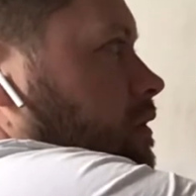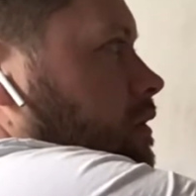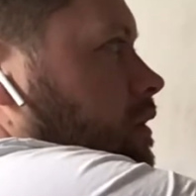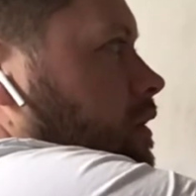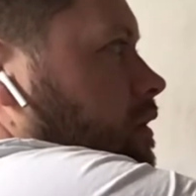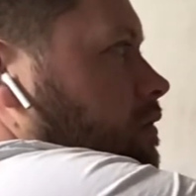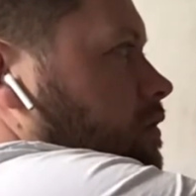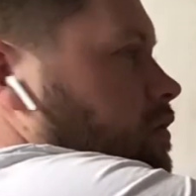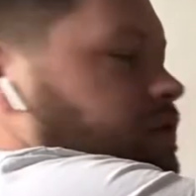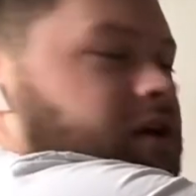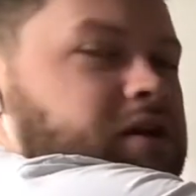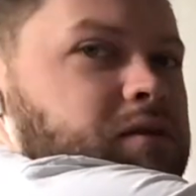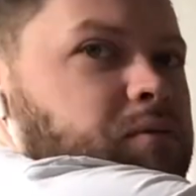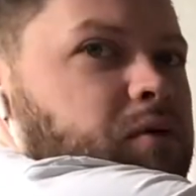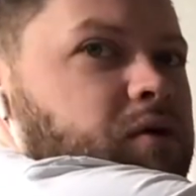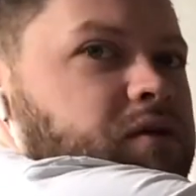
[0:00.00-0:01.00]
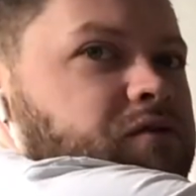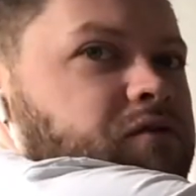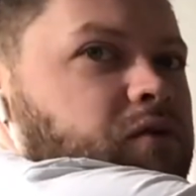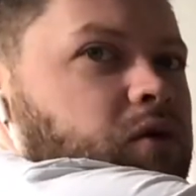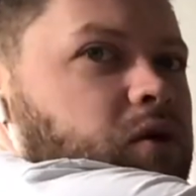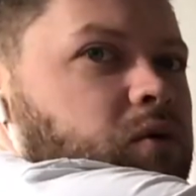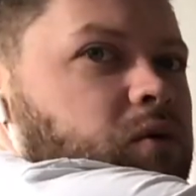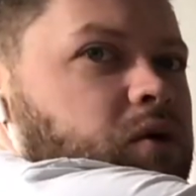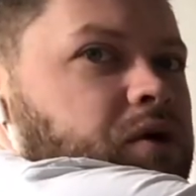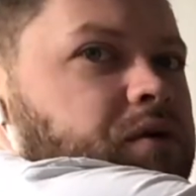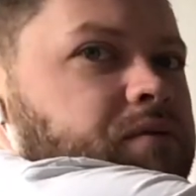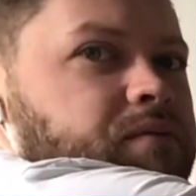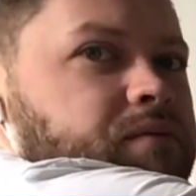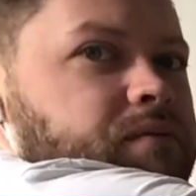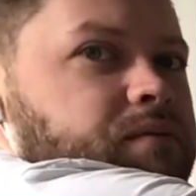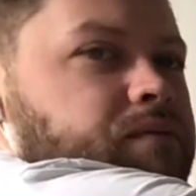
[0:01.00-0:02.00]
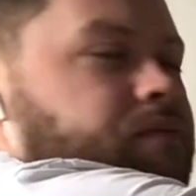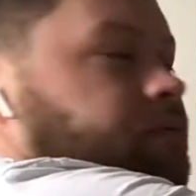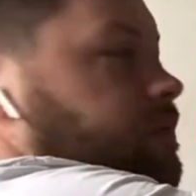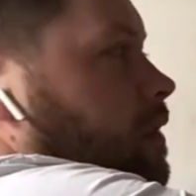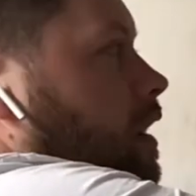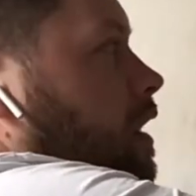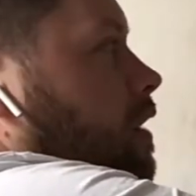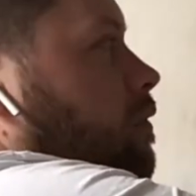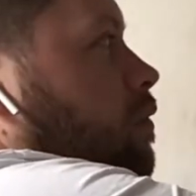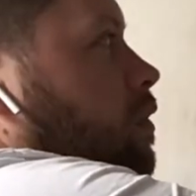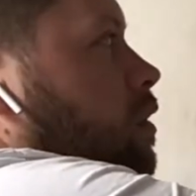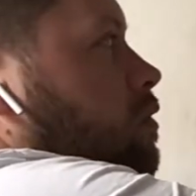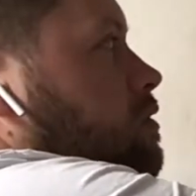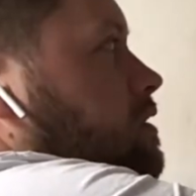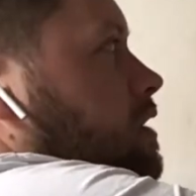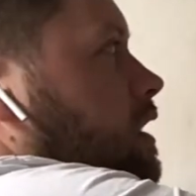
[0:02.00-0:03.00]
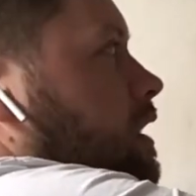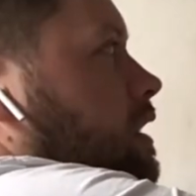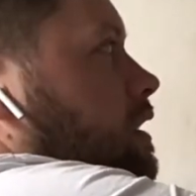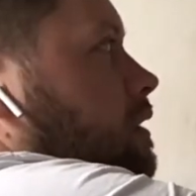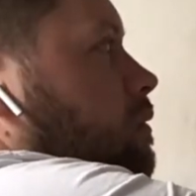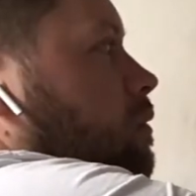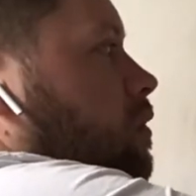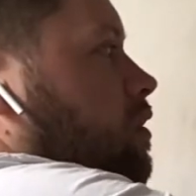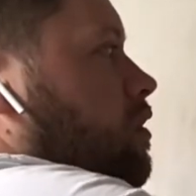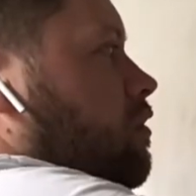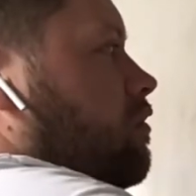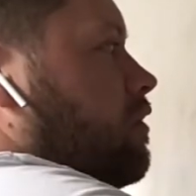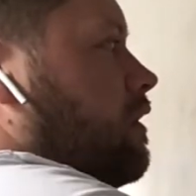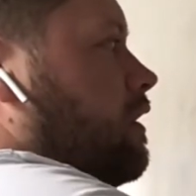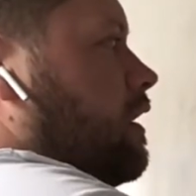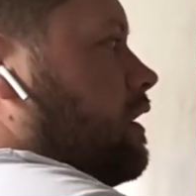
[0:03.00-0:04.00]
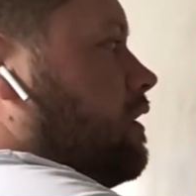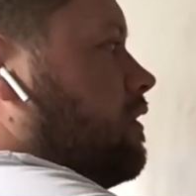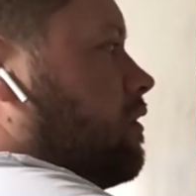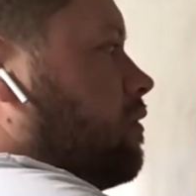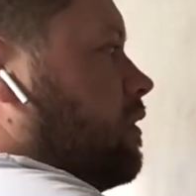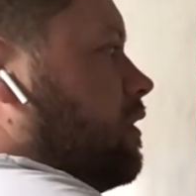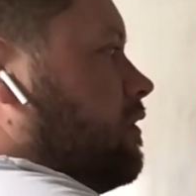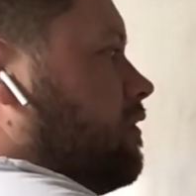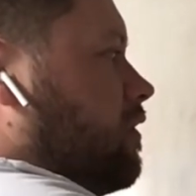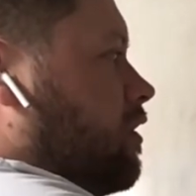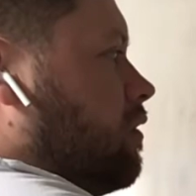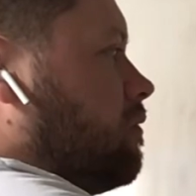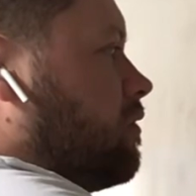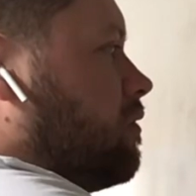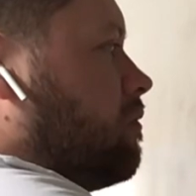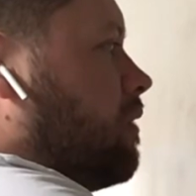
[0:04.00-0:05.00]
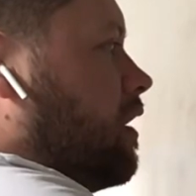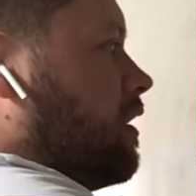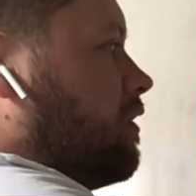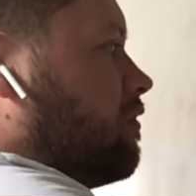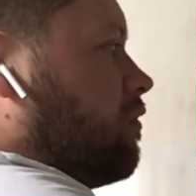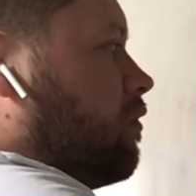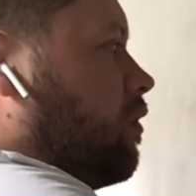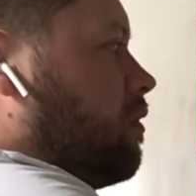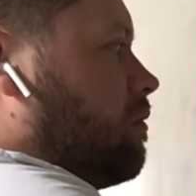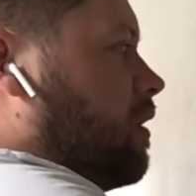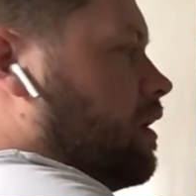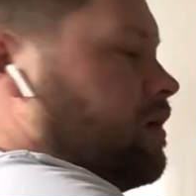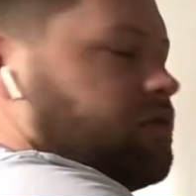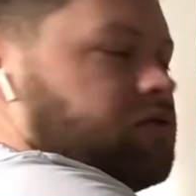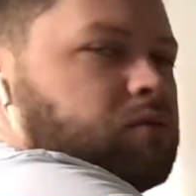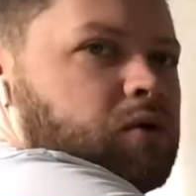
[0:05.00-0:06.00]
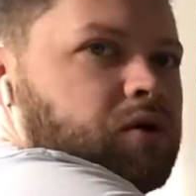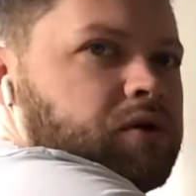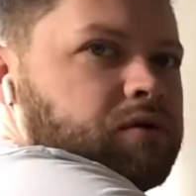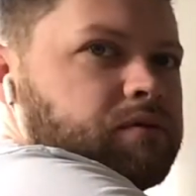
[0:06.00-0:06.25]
if you take the point 4, 1 and rotate 180 degrees, you come to -4, -1.